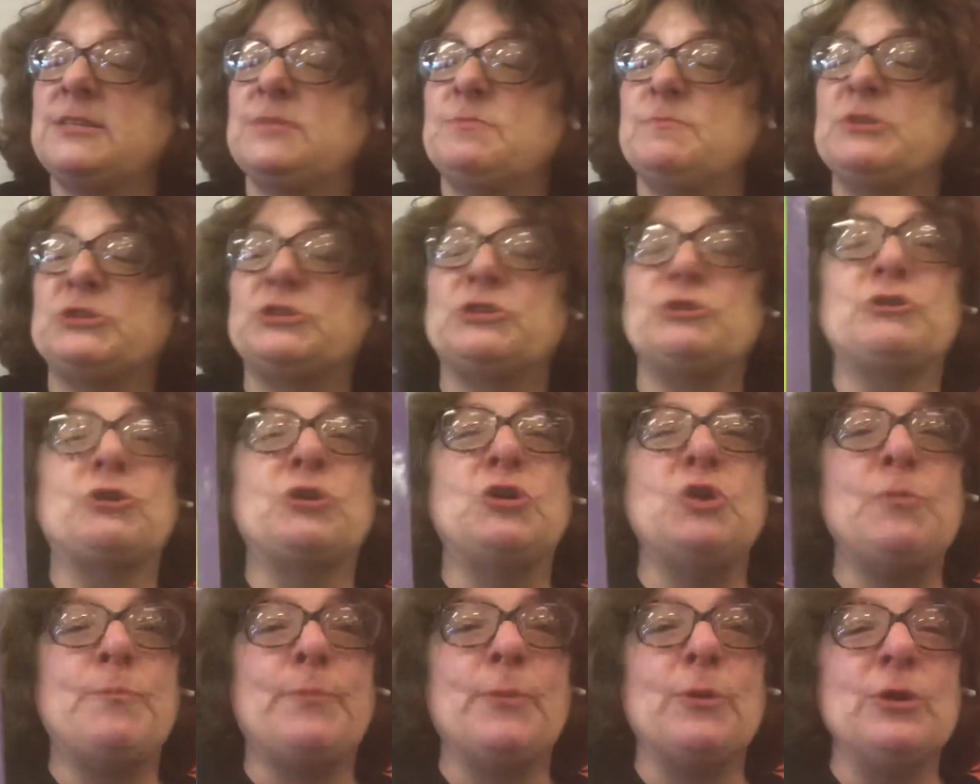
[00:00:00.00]
Mr.
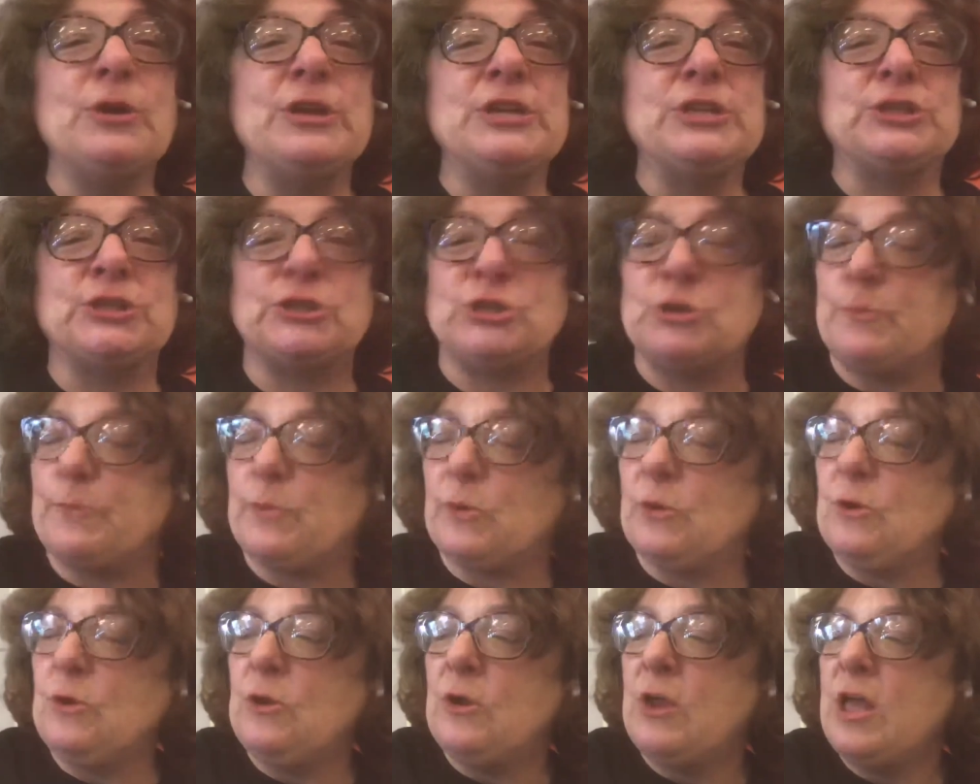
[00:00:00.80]
Cooper is
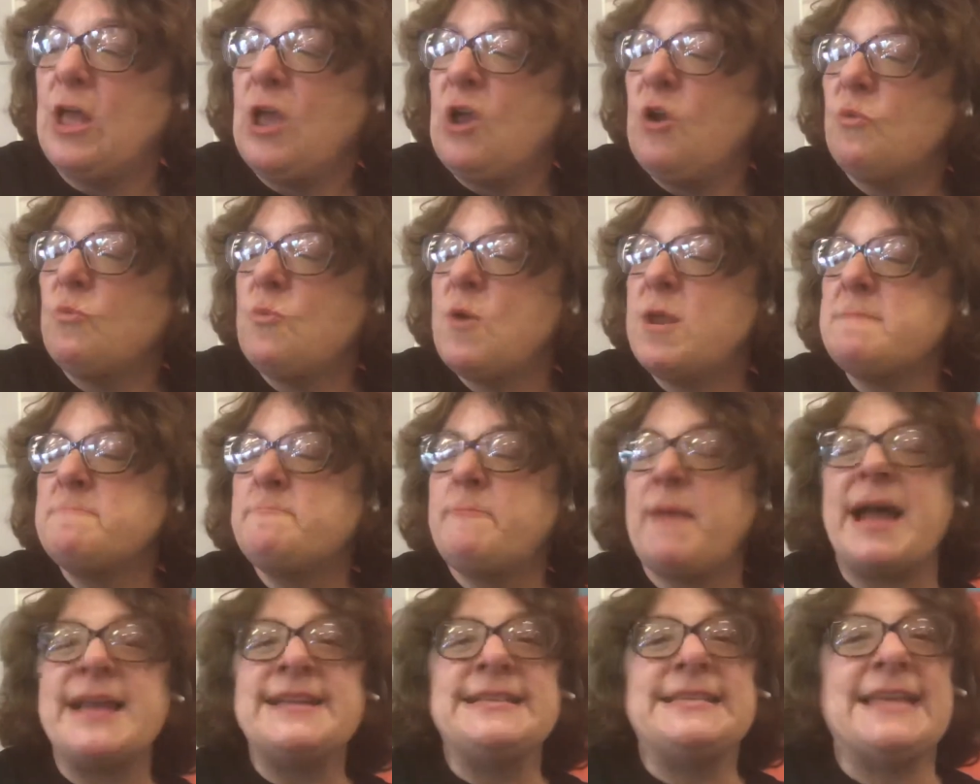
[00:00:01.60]
Super, written
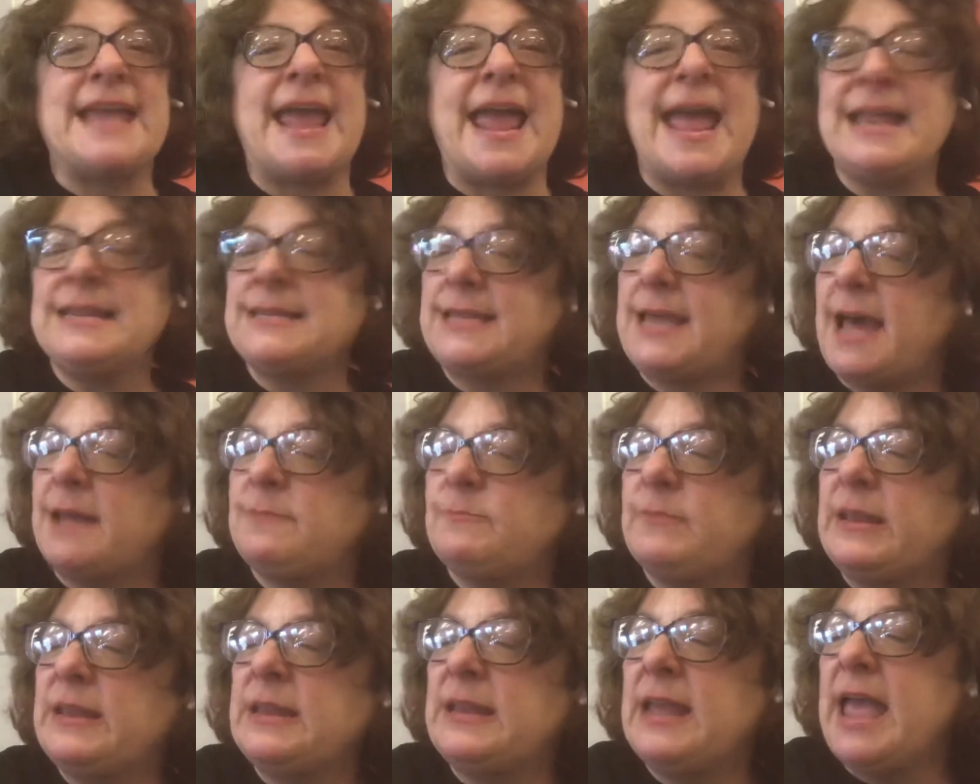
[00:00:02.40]
by Dan
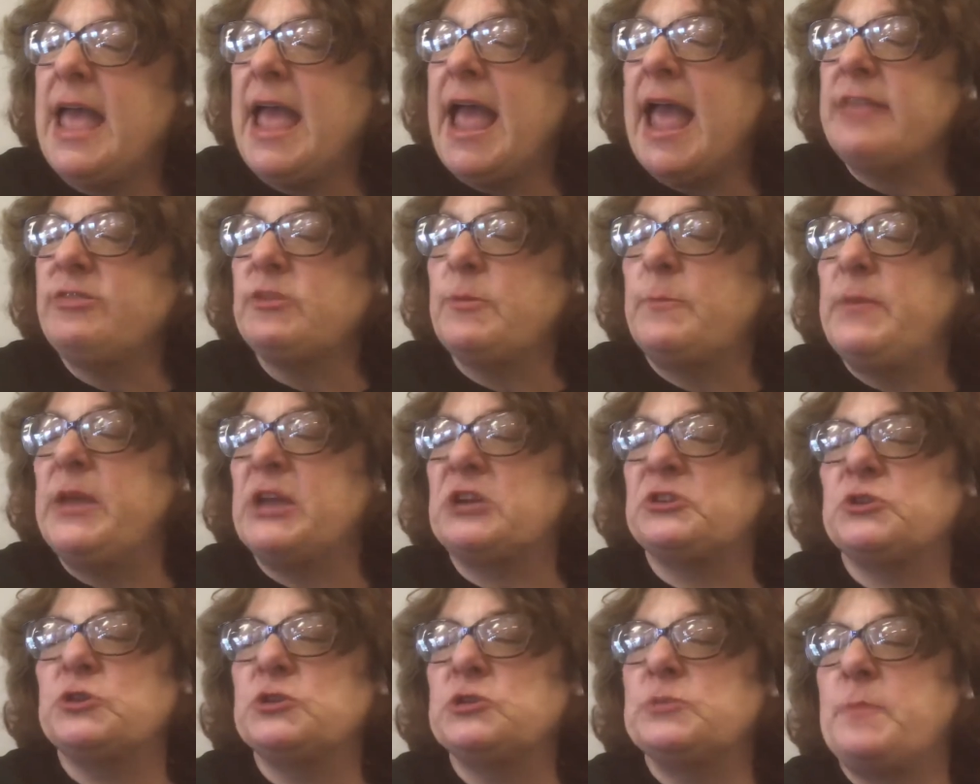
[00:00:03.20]
Gutman, and the
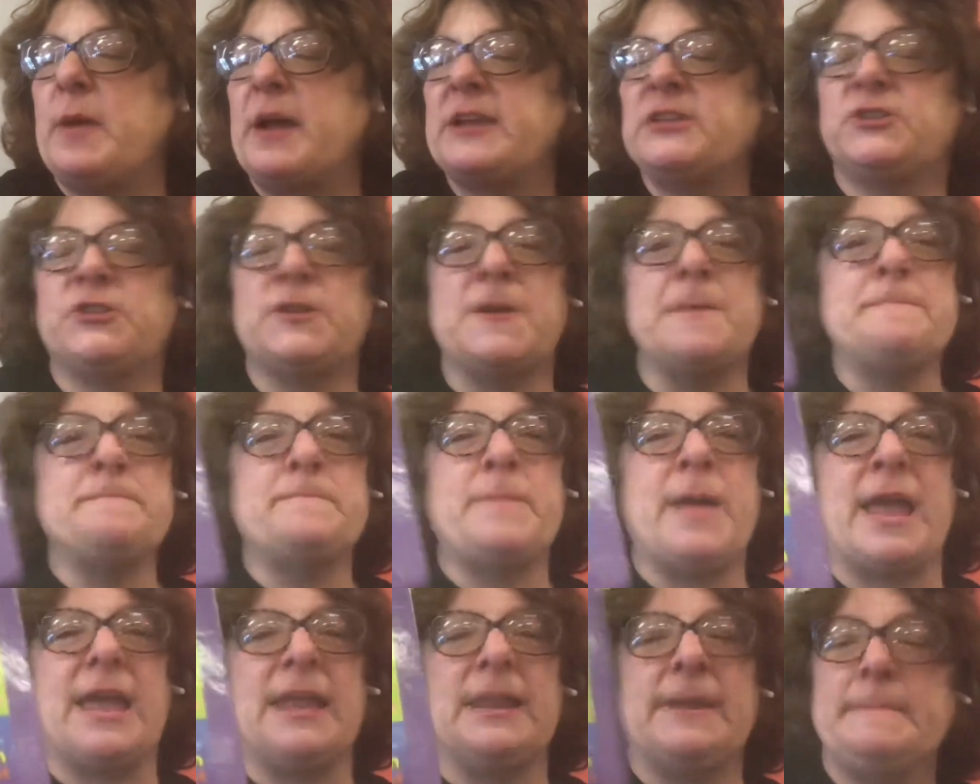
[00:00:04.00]
pictures by Jim
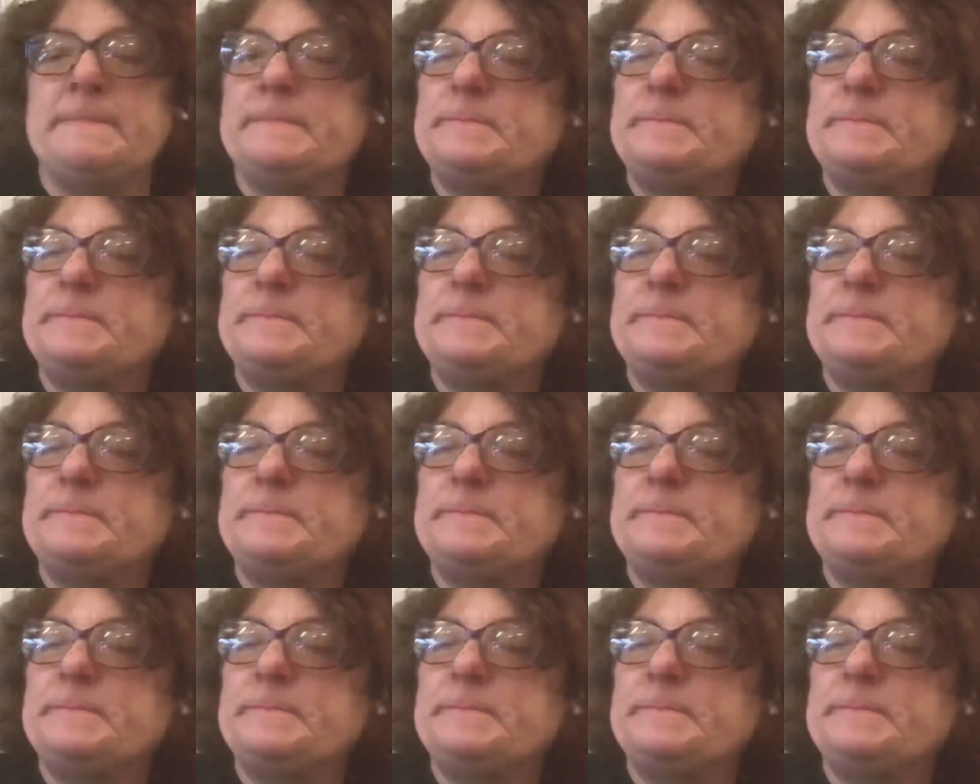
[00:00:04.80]
Palin.